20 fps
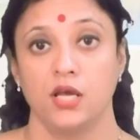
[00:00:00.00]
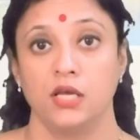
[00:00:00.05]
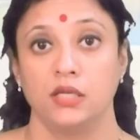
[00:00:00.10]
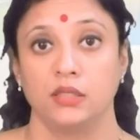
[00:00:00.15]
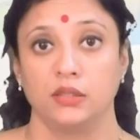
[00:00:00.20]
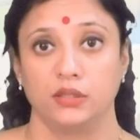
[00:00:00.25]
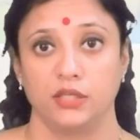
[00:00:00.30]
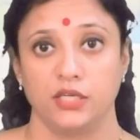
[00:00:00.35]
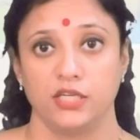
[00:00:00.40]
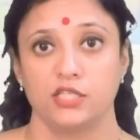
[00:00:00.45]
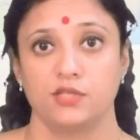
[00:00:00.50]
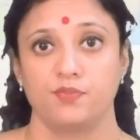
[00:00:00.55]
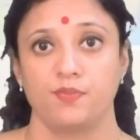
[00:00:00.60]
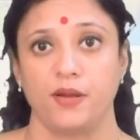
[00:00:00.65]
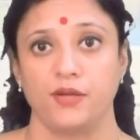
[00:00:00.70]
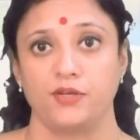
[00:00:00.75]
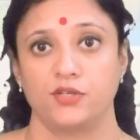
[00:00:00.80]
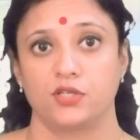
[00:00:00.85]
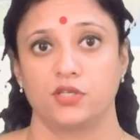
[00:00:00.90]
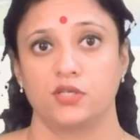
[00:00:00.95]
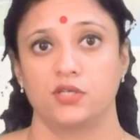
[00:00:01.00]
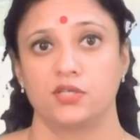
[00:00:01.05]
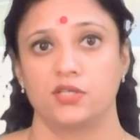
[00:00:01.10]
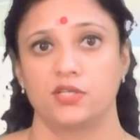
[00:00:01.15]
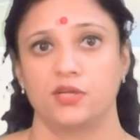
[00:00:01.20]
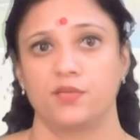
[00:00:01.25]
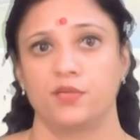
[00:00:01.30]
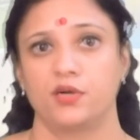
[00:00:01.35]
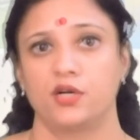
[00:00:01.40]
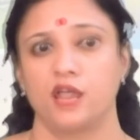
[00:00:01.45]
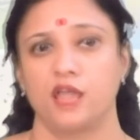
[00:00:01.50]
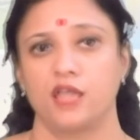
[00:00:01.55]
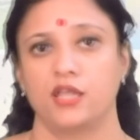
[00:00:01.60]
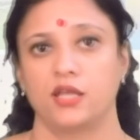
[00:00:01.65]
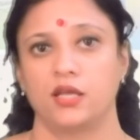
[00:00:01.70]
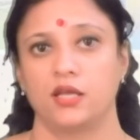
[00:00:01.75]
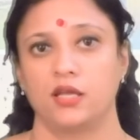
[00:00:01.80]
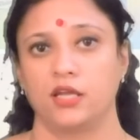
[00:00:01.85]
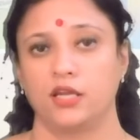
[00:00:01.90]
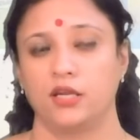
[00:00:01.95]
These patterns emerge
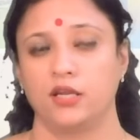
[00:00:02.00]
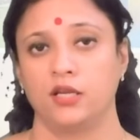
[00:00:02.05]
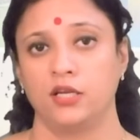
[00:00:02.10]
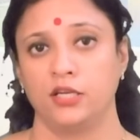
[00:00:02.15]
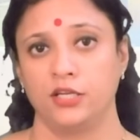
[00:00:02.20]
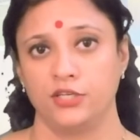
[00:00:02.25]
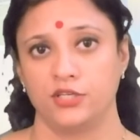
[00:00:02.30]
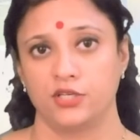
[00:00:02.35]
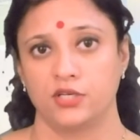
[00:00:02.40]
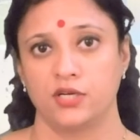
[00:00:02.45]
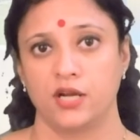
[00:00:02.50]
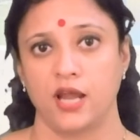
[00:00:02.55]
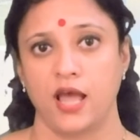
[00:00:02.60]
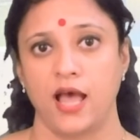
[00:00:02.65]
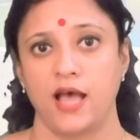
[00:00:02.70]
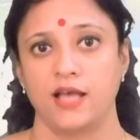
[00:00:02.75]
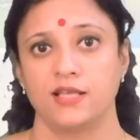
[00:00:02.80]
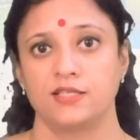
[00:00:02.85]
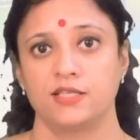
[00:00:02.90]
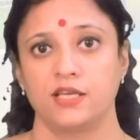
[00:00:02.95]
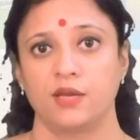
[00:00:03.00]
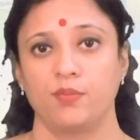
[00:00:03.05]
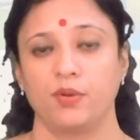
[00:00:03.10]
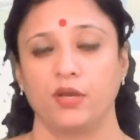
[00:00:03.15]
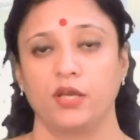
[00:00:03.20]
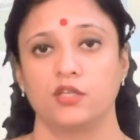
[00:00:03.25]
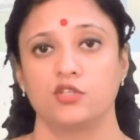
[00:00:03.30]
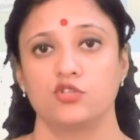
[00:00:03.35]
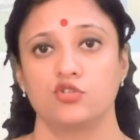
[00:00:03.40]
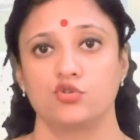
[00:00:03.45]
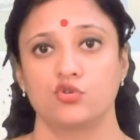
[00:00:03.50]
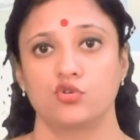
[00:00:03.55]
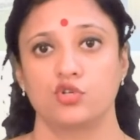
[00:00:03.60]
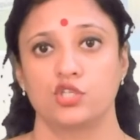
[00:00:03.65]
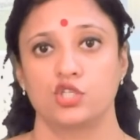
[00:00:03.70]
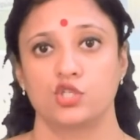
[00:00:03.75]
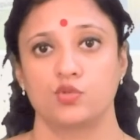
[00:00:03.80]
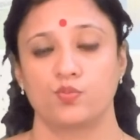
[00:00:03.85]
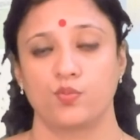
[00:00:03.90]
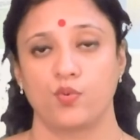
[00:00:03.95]
in a leader as he begins to
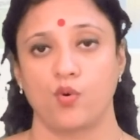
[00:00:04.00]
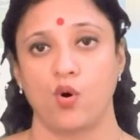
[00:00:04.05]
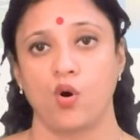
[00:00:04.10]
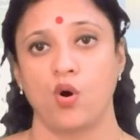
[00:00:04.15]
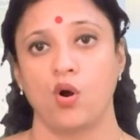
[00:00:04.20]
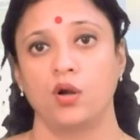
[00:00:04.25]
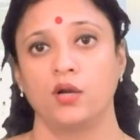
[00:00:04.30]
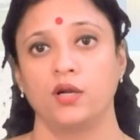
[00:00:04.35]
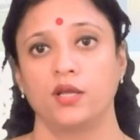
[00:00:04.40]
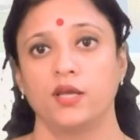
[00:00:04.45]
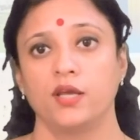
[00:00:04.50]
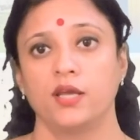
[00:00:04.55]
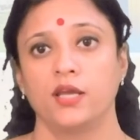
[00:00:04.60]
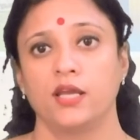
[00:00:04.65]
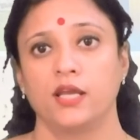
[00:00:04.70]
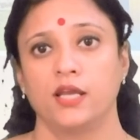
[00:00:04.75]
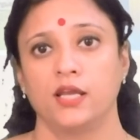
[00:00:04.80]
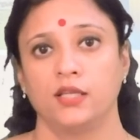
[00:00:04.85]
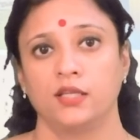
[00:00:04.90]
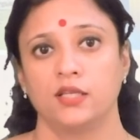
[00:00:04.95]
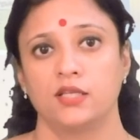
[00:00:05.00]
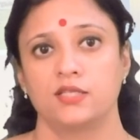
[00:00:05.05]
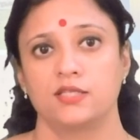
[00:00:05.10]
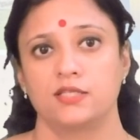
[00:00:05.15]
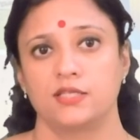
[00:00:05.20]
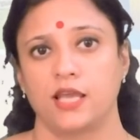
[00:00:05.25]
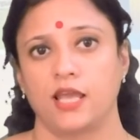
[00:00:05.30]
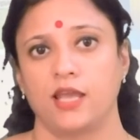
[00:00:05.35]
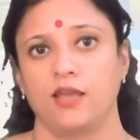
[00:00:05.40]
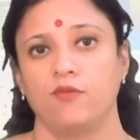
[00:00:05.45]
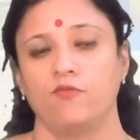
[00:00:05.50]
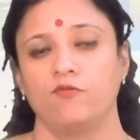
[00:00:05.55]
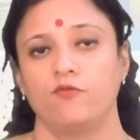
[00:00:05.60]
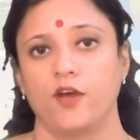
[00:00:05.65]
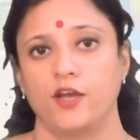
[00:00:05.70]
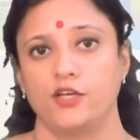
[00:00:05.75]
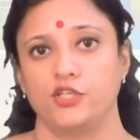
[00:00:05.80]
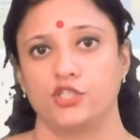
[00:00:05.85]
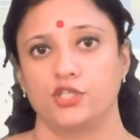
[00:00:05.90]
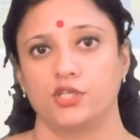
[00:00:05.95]
respond in the same
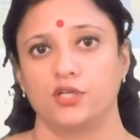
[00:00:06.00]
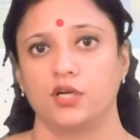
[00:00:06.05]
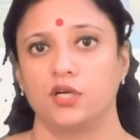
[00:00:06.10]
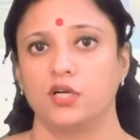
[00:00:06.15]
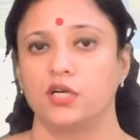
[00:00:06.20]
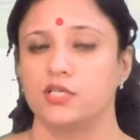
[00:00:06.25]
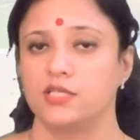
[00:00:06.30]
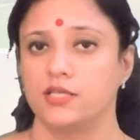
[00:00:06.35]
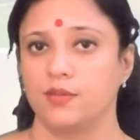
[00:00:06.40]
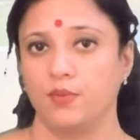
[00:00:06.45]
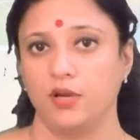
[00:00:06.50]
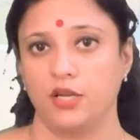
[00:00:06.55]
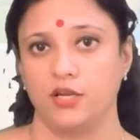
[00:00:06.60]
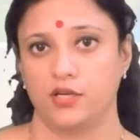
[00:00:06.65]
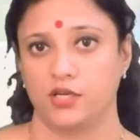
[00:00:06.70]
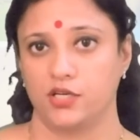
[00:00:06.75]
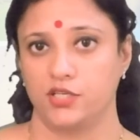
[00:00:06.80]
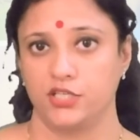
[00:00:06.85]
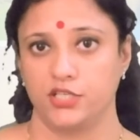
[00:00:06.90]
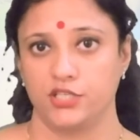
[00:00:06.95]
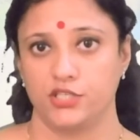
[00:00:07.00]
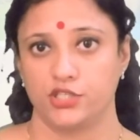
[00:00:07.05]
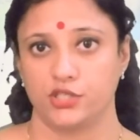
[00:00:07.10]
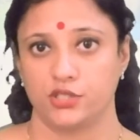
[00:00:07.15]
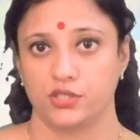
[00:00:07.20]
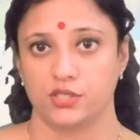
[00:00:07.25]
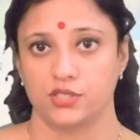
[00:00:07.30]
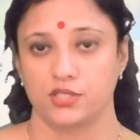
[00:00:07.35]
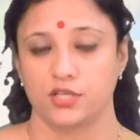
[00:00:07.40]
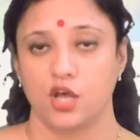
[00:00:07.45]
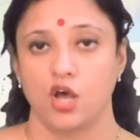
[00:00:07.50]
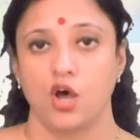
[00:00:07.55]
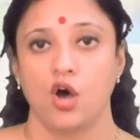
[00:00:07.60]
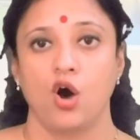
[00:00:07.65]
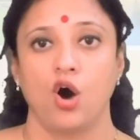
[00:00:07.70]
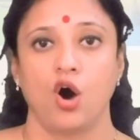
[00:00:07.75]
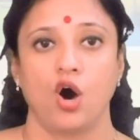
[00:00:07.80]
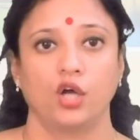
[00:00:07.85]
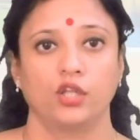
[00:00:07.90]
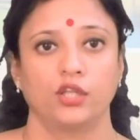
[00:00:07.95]
fashion under similar conditions.
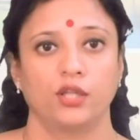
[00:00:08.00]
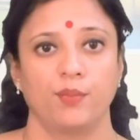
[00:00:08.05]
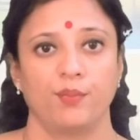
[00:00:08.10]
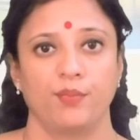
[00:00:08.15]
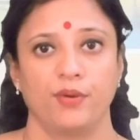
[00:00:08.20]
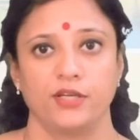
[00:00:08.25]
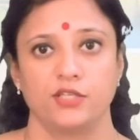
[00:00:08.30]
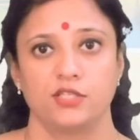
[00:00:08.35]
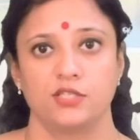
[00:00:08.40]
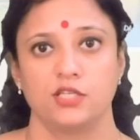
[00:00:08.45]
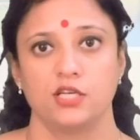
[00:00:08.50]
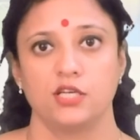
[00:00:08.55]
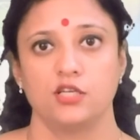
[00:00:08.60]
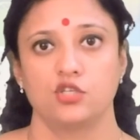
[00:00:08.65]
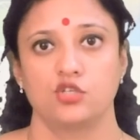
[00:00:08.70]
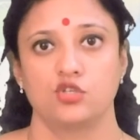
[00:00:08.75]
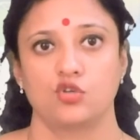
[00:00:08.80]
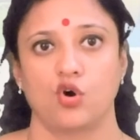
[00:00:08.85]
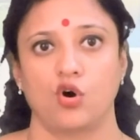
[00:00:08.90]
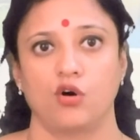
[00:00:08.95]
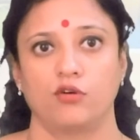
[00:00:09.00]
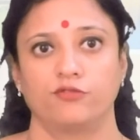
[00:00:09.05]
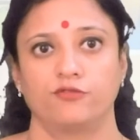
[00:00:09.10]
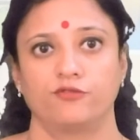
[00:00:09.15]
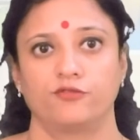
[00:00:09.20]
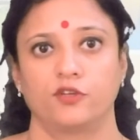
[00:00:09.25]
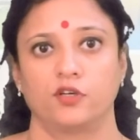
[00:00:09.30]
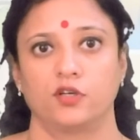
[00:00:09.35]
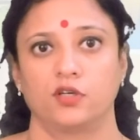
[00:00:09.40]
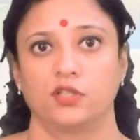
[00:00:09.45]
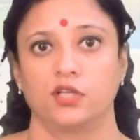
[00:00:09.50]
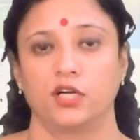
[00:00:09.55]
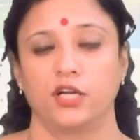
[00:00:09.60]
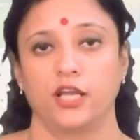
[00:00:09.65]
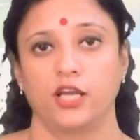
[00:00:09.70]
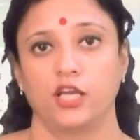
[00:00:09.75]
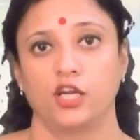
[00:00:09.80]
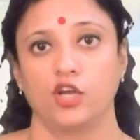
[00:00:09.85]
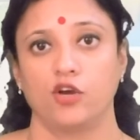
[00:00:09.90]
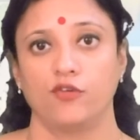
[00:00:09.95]
On the basis of the
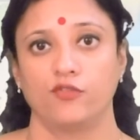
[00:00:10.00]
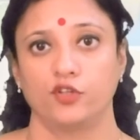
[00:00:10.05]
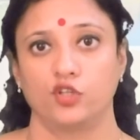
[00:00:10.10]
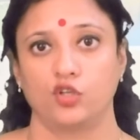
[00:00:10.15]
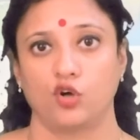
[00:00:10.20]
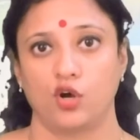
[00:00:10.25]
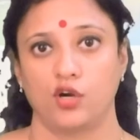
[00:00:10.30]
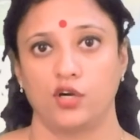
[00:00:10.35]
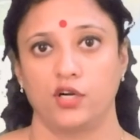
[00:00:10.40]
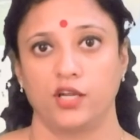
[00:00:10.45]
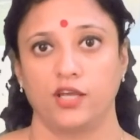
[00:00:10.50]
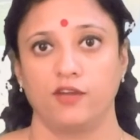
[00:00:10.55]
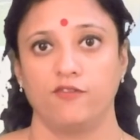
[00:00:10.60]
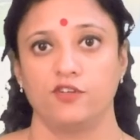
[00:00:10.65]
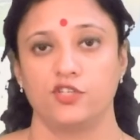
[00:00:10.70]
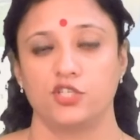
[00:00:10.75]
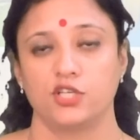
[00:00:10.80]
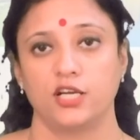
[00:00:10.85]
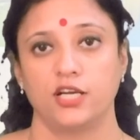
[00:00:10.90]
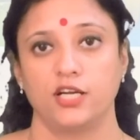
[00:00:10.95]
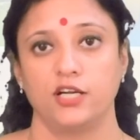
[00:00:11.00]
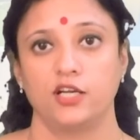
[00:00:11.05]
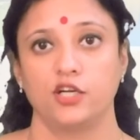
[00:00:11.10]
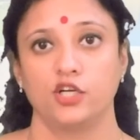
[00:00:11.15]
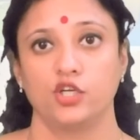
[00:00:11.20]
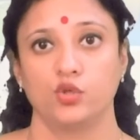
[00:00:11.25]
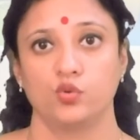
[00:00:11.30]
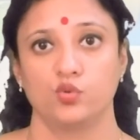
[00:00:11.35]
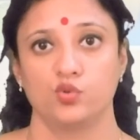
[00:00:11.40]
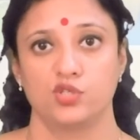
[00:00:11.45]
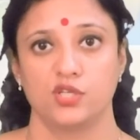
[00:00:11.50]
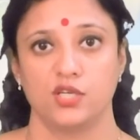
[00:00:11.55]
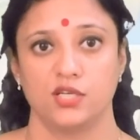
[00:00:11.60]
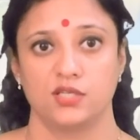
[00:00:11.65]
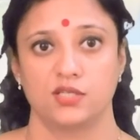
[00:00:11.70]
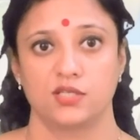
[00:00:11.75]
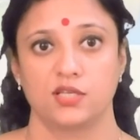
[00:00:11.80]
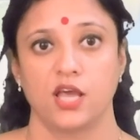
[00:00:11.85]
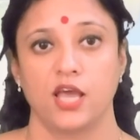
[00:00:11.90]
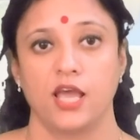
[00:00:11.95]
degree of authority which a leader
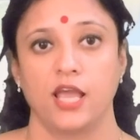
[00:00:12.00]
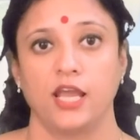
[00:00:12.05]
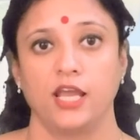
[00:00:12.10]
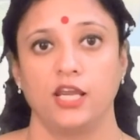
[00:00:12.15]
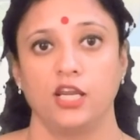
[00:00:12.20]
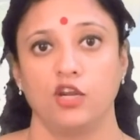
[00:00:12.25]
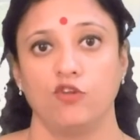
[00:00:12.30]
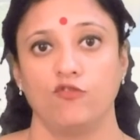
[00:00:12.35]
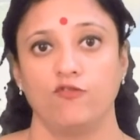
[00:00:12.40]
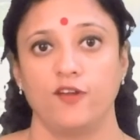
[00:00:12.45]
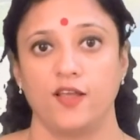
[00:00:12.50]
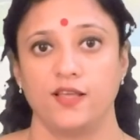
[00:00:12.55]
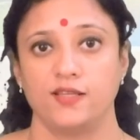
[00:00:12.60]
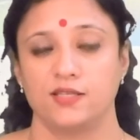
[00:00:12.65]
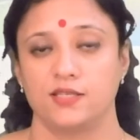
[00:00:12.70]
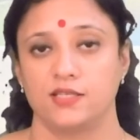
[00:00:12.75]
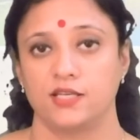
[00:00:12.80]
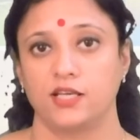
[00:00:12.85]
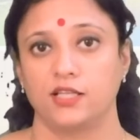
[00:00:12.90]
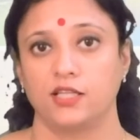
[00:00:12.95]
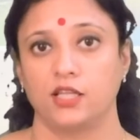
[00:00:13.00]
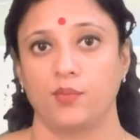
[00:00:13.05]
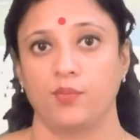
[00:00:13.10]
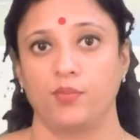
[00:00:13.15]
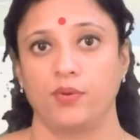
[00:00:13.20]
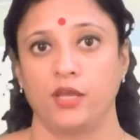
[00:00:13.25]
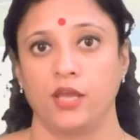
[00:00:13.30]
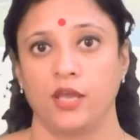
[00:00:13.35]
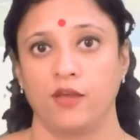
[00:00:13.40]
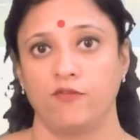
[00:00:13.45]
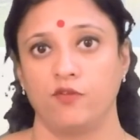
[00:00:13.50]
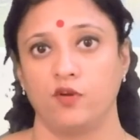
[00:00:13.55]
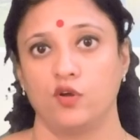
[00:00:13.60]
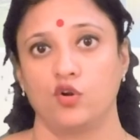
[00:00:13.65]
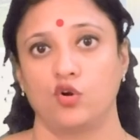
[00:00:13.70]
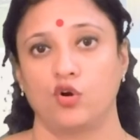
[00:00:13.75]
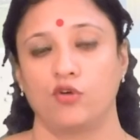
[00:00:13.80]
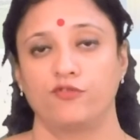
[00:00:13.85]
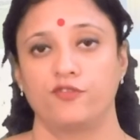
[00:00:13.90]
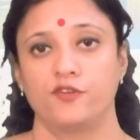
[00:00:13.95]
uses in influencing the
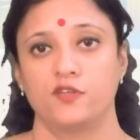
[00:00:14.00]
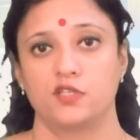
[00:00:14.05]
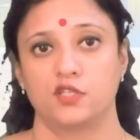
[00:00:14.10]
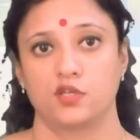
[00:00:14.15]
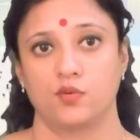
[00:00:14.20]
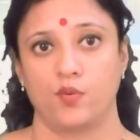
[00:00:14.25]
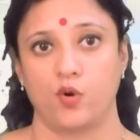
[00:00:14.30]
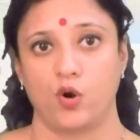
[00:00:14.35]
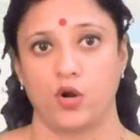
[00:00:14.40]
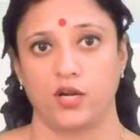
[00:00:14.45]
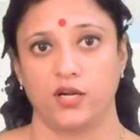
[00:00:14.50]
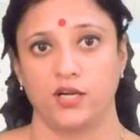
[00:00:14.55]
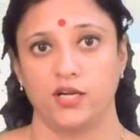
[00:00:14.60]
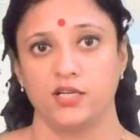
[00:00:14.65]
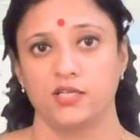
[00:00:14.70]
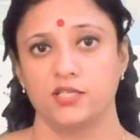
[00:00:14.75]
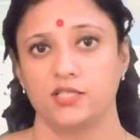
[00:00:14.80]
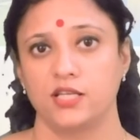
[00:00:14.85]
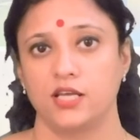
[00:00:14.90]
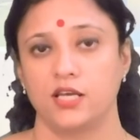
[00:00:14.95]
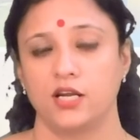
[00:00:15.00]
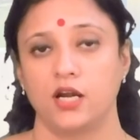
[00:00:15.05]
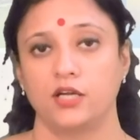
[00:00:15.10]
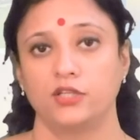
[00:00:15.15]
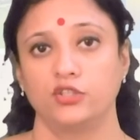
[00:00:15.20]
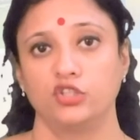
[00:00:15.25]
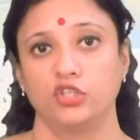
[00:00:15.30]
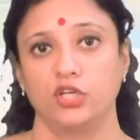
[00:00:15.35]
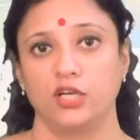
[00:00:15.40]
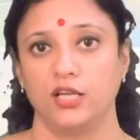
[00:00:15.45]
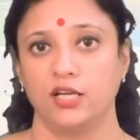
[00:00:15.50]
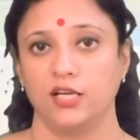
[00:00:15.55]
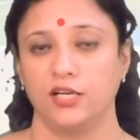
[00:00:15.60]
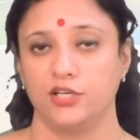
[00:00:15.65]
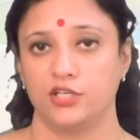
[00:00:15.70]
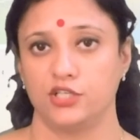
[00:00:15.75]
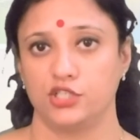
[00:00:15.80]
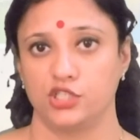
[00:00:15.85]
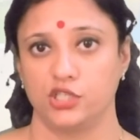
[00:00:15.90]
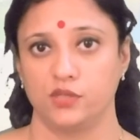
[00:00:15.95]
behavior of his subordinates, there are three
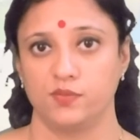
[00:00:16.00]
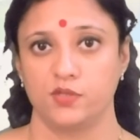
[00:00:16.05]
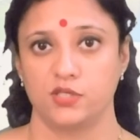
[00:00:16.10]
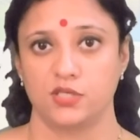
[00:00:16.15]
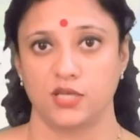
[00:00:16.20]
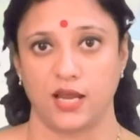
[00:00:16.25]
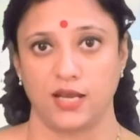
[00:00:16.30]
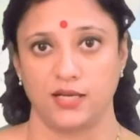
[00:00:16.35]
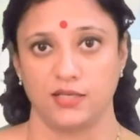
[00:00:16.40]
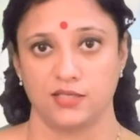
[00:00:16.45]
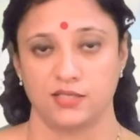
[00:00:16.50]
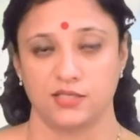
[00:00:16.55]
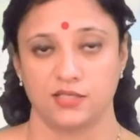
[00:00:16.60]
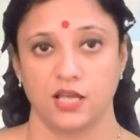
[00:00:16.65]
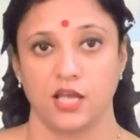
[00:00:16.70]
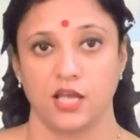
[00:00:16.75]
leadership styles.